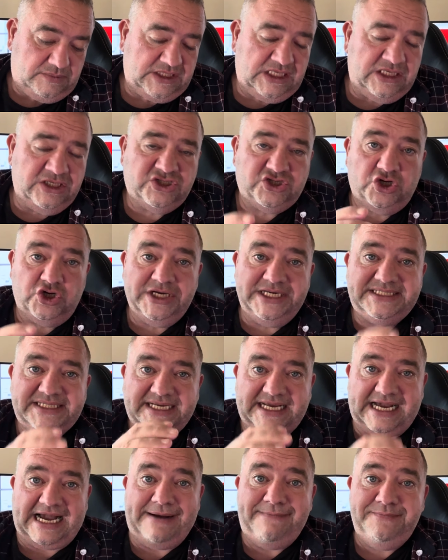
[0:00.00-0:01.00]
So his
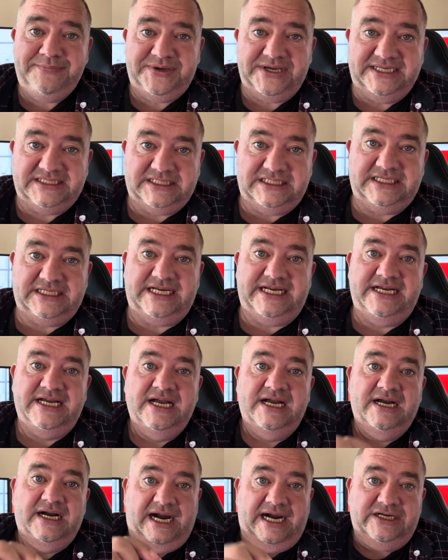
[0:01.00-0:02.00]
camp yesterday
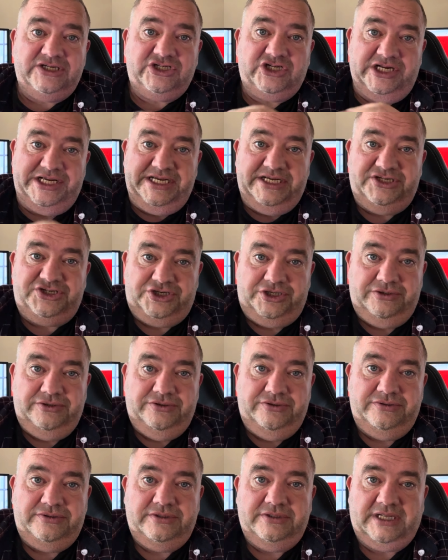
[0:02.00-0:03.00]
actually
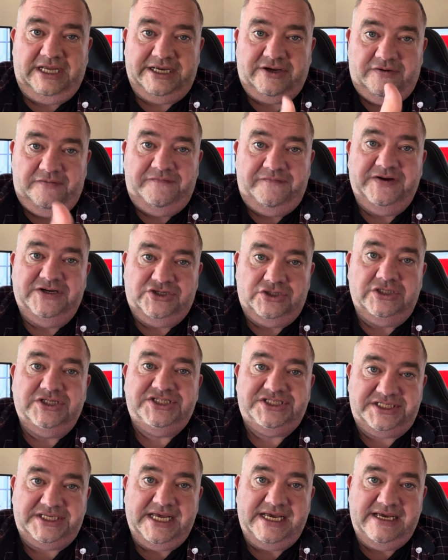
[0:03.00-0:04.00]
issued like an official
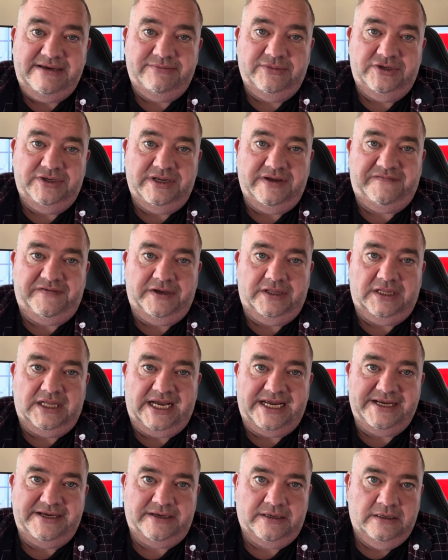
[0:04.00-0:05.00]
statement, if you
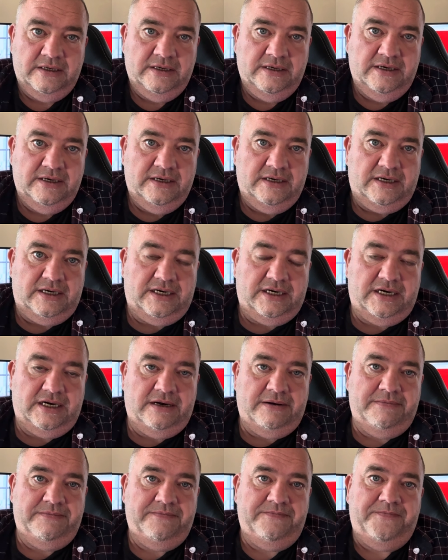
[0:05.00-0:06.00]
like.
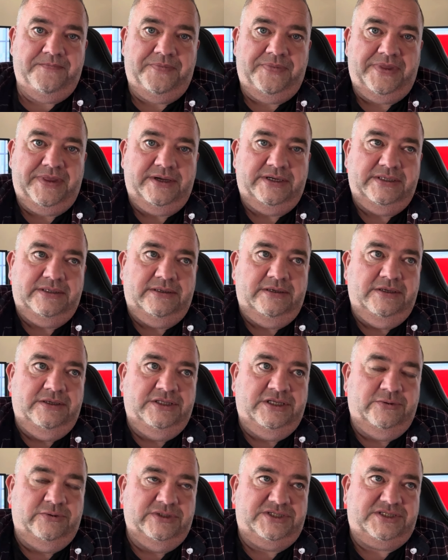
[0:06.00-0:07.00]
Um,
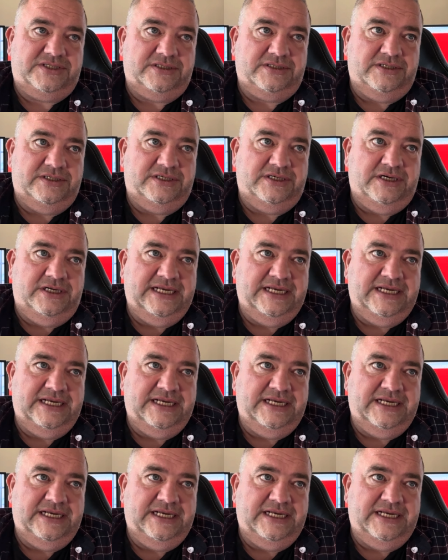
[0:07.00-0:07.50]
there was uh, an